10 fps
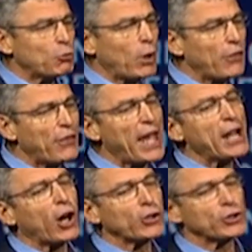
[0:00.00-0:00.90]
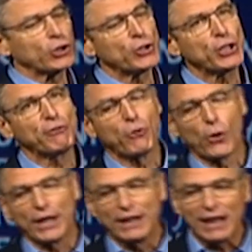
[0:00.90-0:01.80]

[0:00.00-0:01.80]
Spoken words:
what they are searching for in